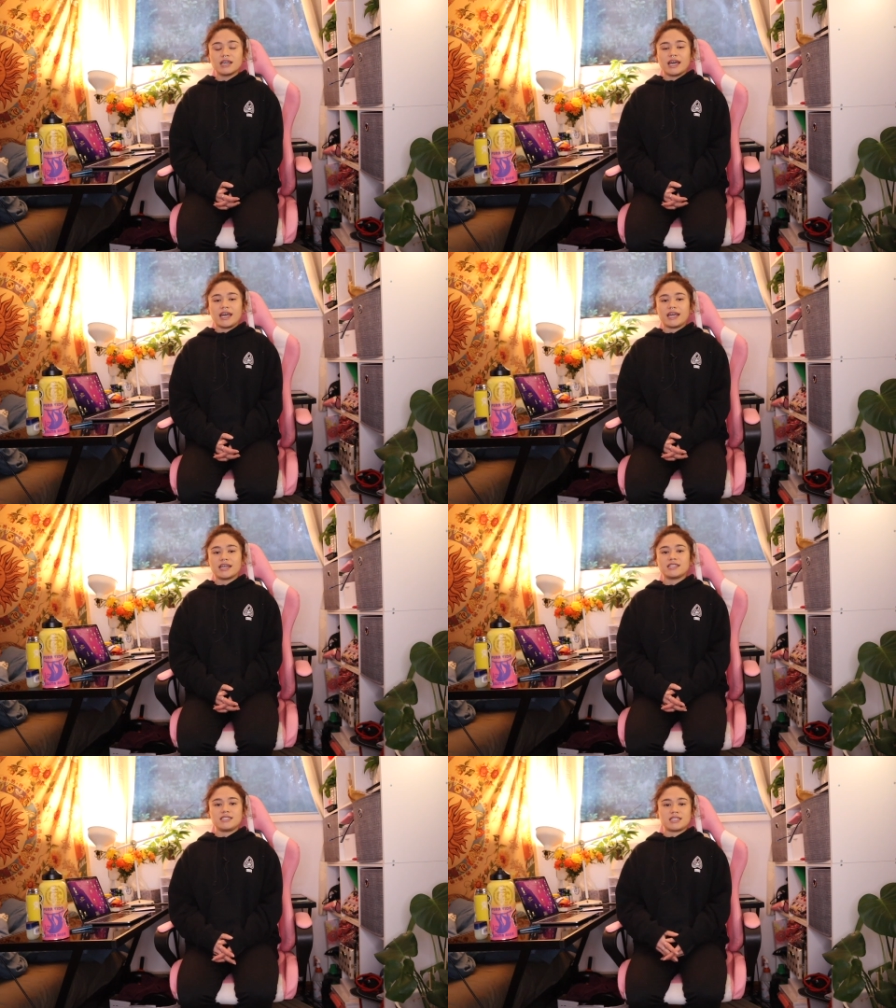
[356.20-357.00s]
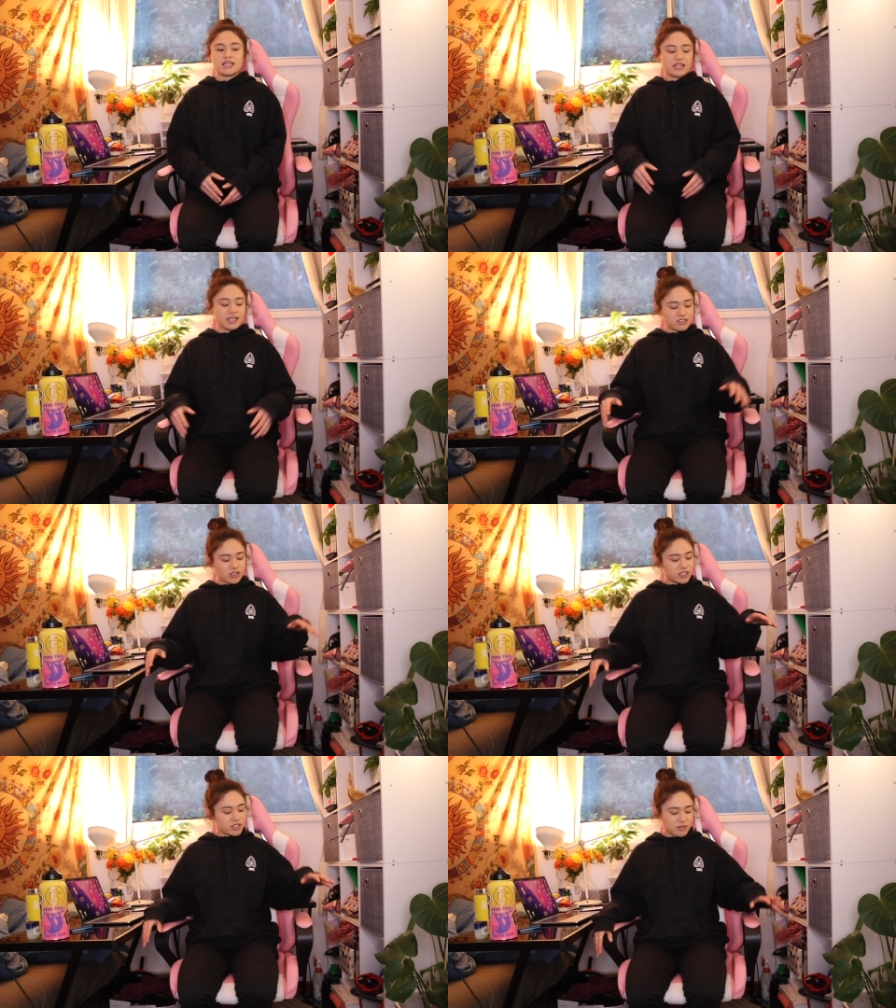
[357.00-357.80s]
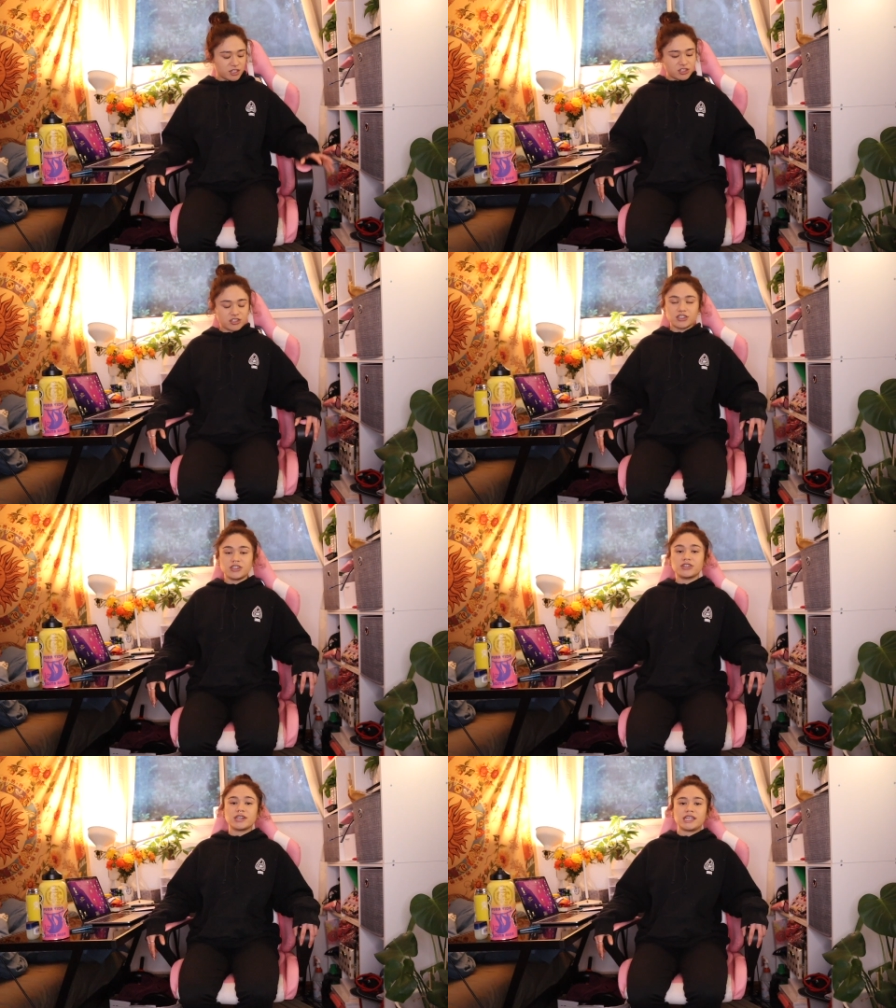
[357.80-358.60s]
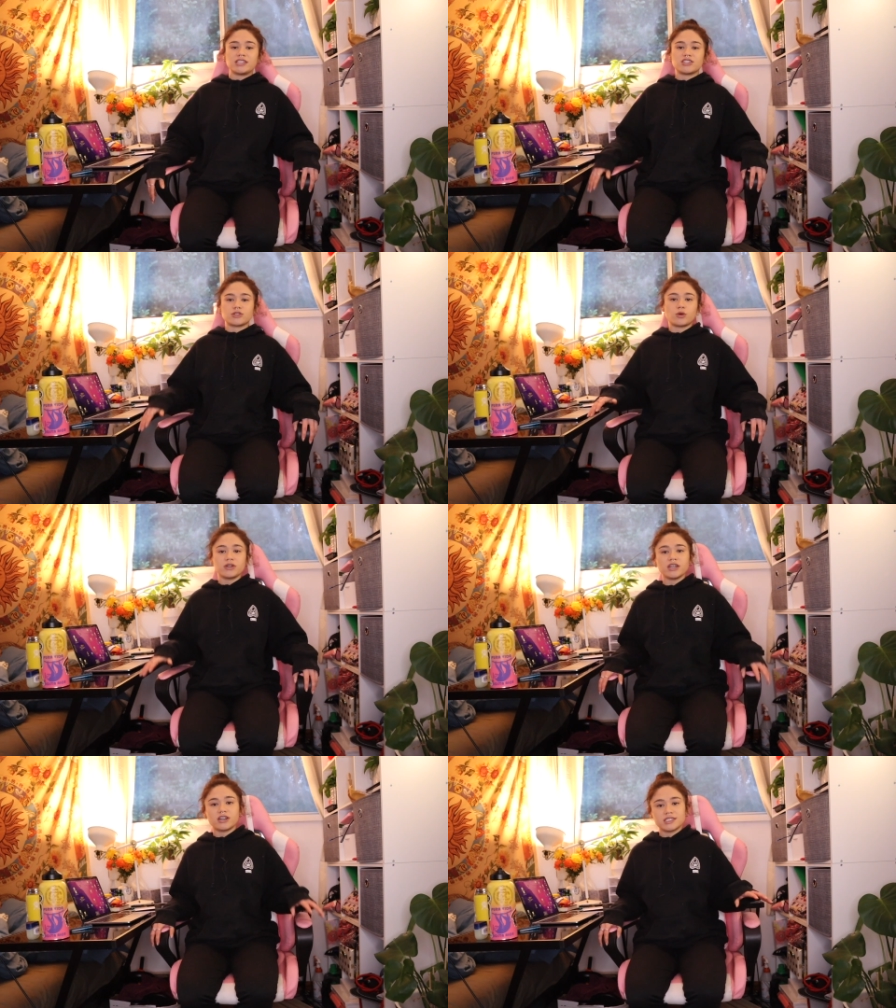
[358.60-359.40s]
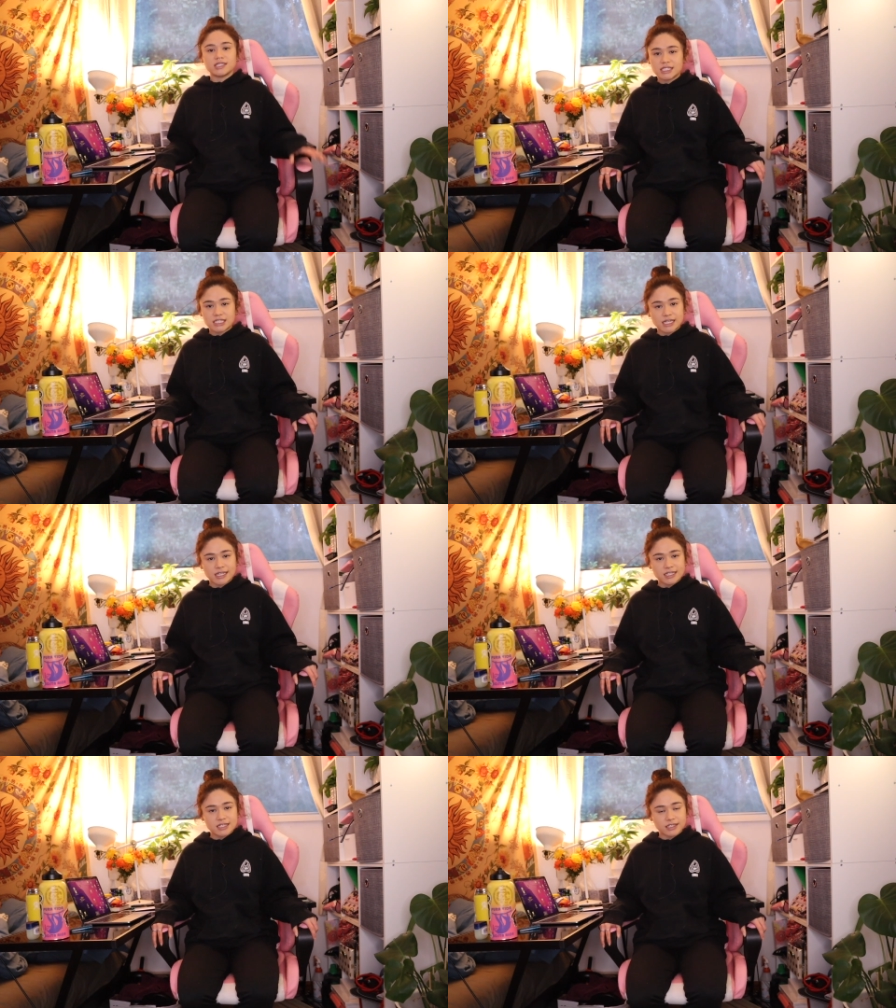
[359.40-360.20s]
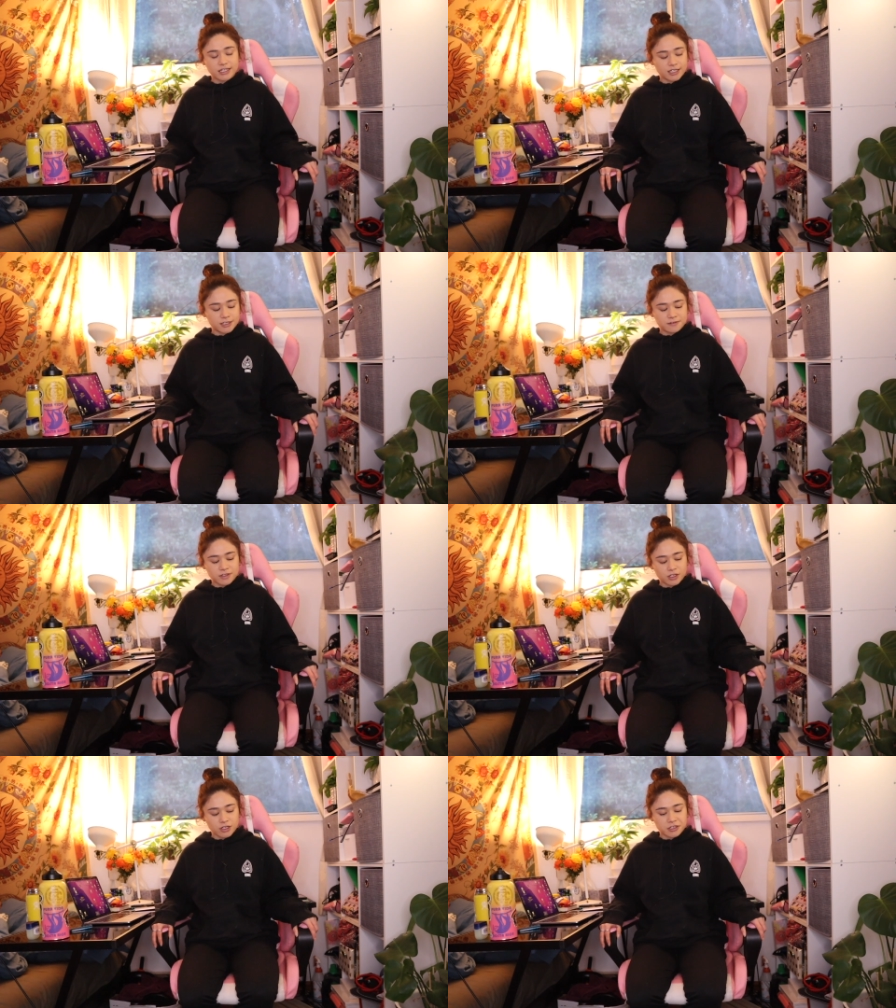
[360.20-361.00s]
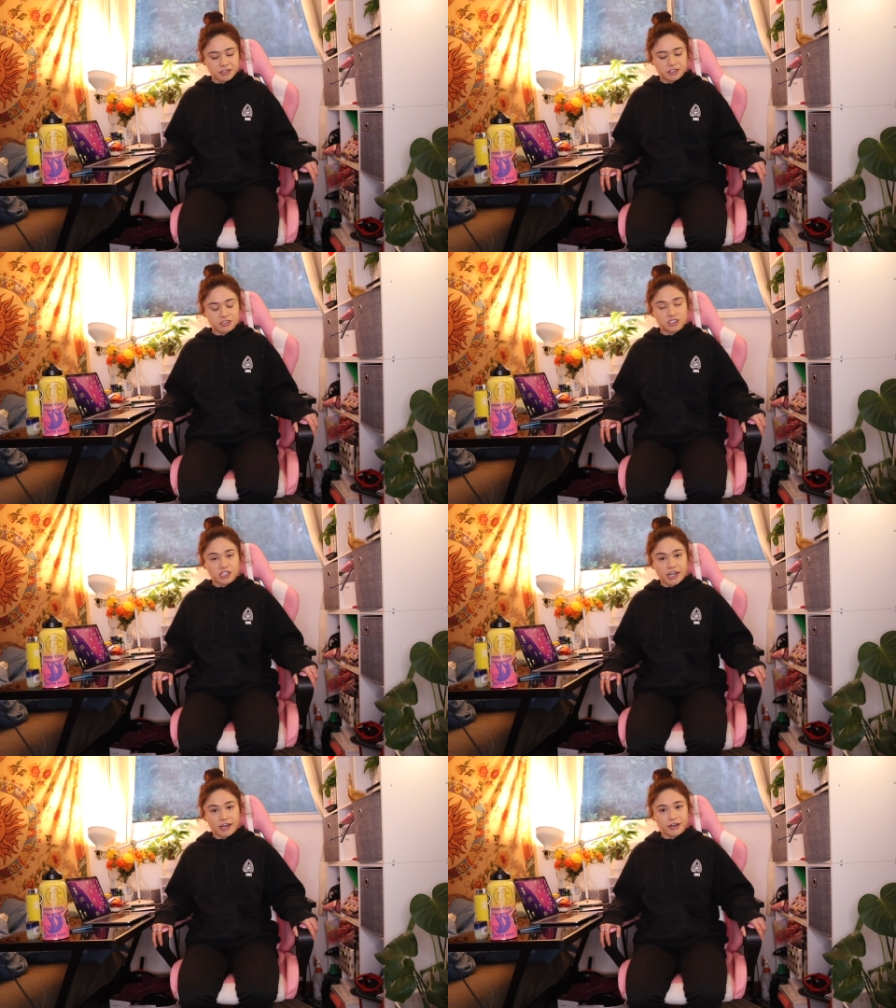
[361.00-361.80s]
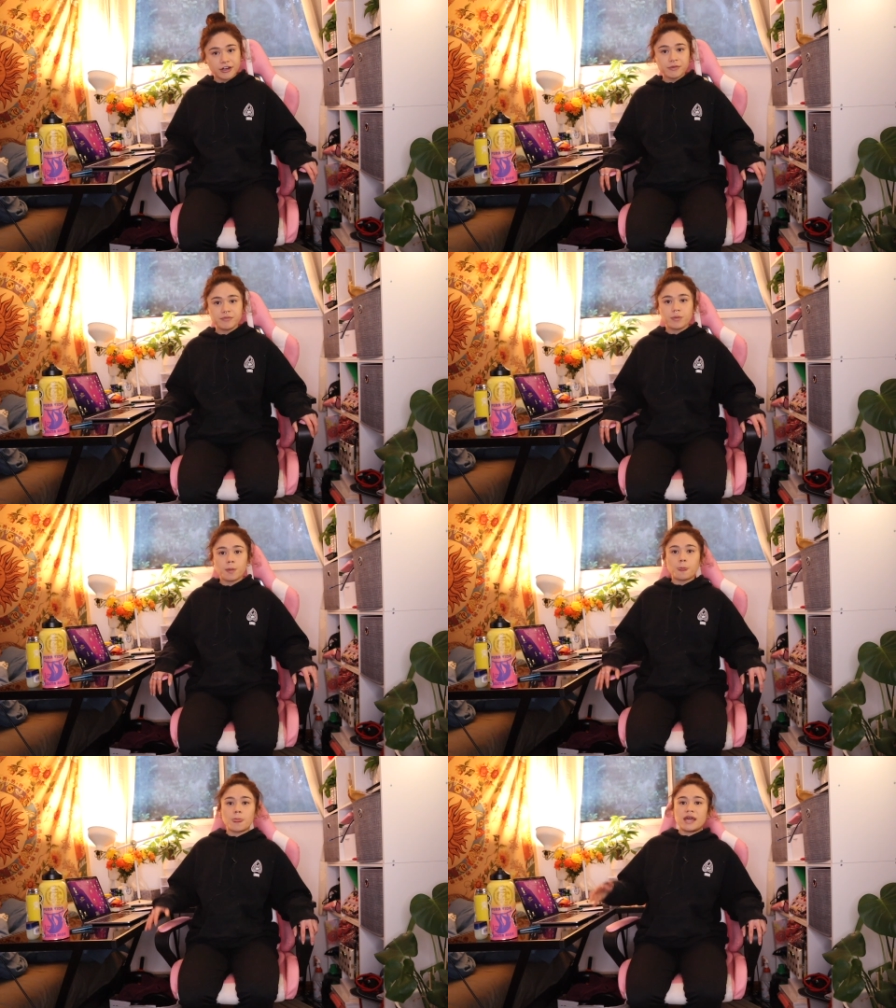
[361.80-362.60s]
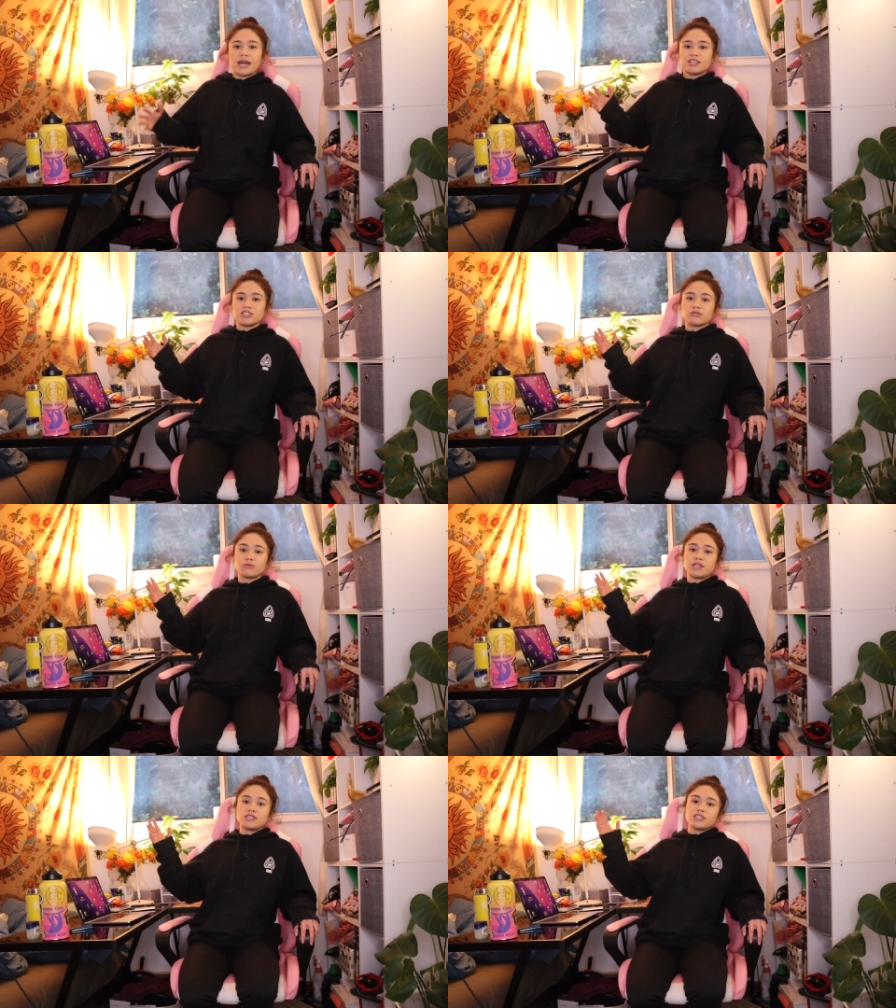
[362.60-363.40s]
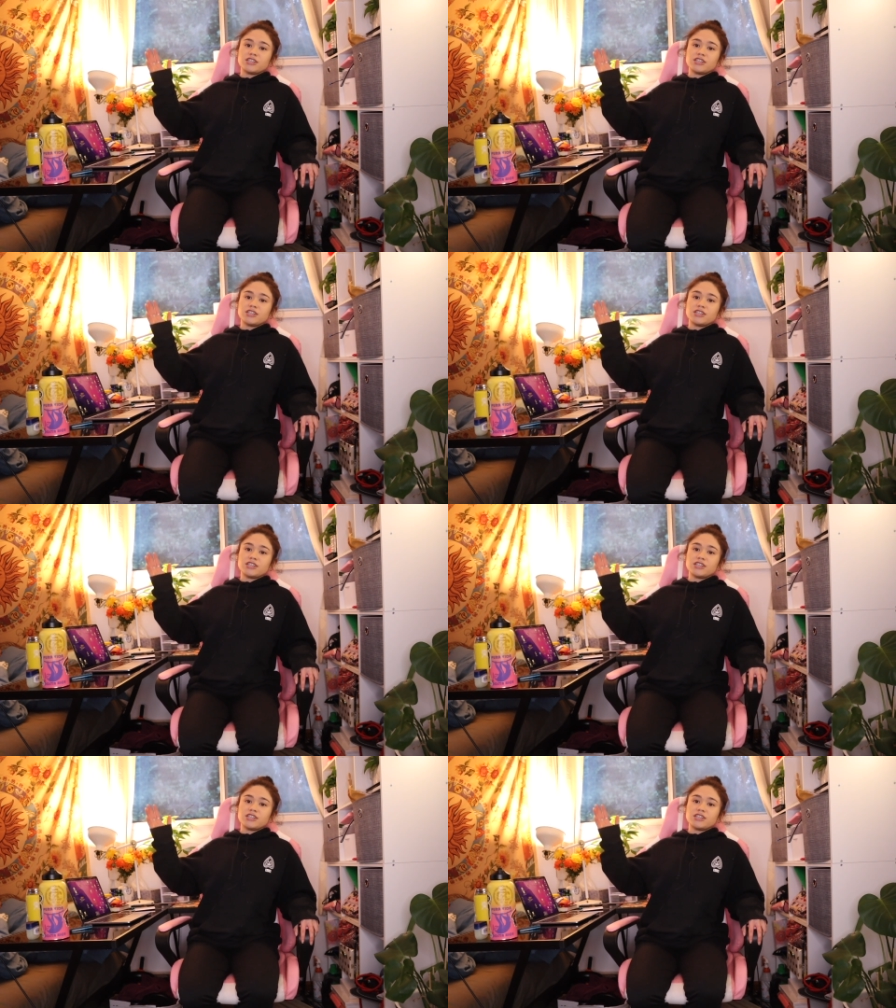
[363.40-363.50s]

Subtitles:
And the next stretch I'm going to show you is just holding onto the sides of your chair and just reaching